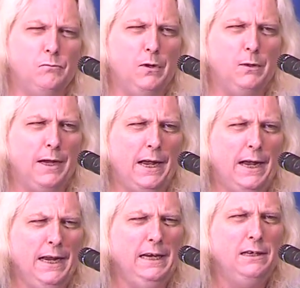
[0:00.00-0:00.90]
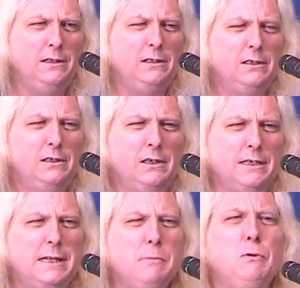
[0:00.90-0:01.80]
Okay. The
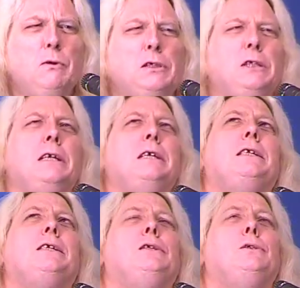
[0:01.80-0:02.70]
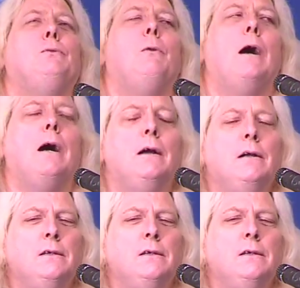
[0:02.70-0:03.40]
sample question is to